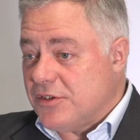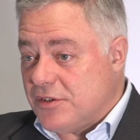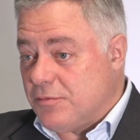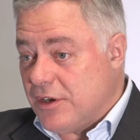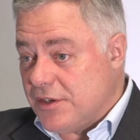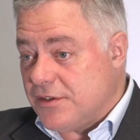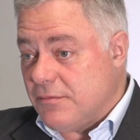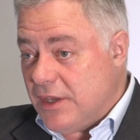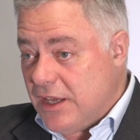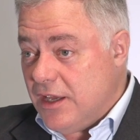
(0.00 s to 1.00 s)
as a surprise to
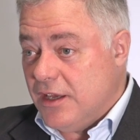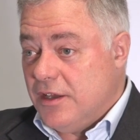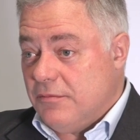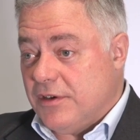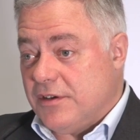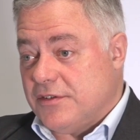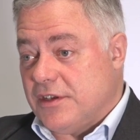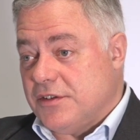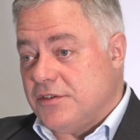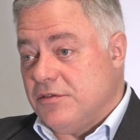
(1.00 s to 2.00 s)
me, because
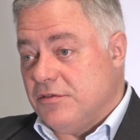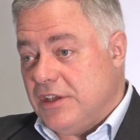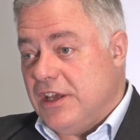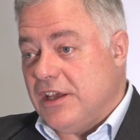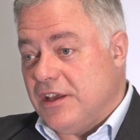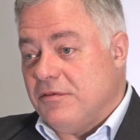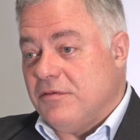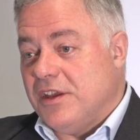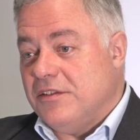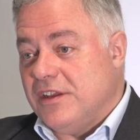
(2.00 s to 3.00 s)
I'd stood here
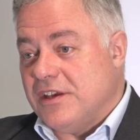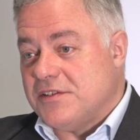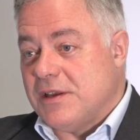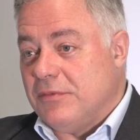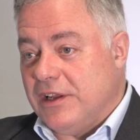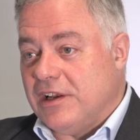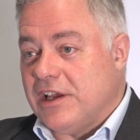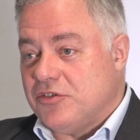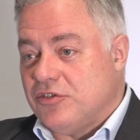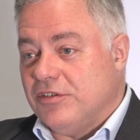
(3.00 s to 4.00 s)
in the Assembly
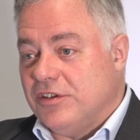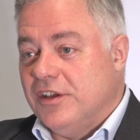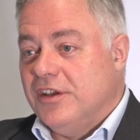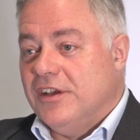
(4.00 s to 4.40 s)
election